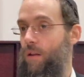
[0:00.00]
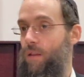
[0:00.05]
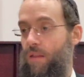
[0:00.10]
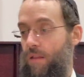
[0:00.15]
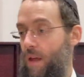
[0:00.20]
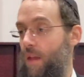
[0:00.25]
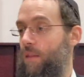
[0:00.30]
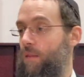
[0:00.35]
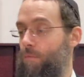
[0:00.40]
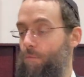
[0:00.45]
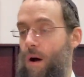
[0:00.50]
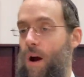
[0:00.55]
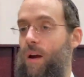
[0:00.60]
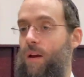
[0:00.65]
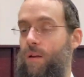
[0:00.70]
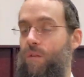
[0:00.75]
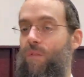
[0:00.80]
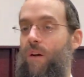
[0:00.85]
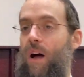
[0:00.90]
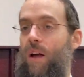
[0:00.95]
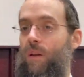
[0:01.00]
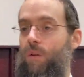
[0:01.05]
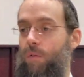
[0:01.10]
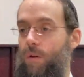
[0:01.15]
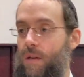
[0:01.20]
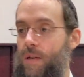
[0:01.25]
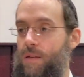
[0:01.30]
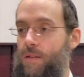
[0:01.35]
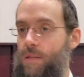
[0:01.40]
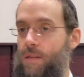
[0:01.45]
than the market value
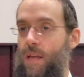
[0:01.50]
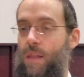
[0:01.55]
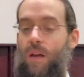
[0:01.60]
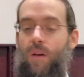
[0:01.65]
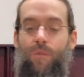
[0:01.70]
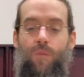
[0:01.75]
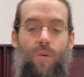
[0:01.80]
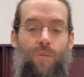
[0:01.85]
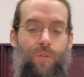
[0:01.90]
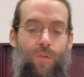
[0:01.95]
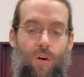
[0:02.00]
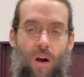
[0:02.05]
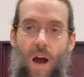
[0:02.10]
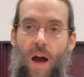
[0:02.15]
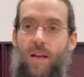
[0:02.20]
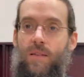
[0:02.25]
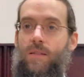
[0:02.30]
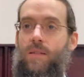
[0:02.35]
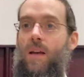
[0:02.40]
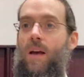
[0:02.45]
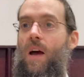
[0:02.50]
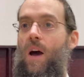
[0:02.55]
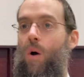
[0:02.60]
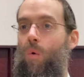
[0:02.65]
is, and therefore for us,